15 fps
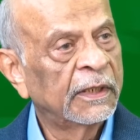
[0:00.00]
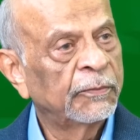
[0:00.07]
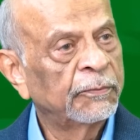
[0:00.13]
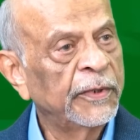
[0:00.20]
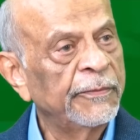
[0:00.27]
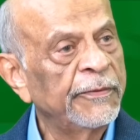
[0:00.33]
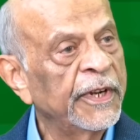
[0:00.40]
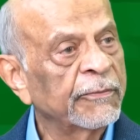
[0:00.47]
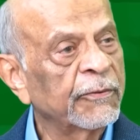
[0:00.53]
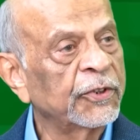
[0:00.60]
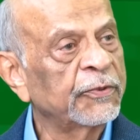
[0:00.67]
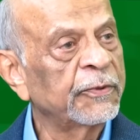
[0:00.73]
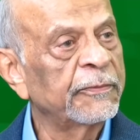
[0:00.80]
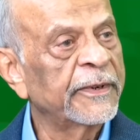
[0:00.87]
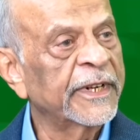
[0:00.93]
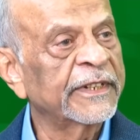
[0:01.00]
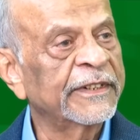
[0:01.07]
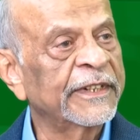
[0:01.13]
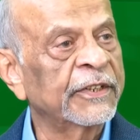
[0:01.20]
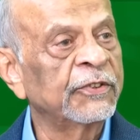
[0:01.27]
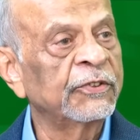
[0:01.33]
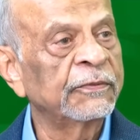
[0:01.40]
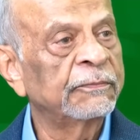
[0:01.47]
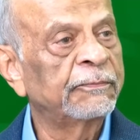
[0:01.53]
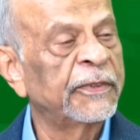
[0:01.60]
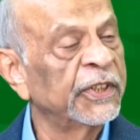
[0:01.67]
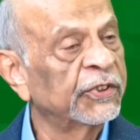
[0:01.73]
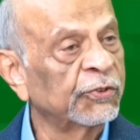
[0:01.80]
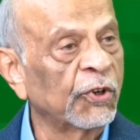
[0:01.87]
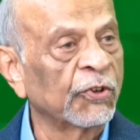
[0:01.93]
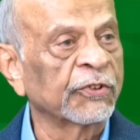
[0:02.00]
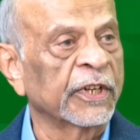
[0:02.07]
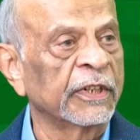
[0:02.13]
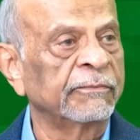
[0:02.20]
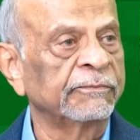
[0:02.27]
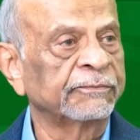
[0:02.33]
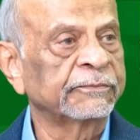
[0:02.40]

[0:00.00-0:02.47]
Maybe I'm going to be buried there. Please don't come.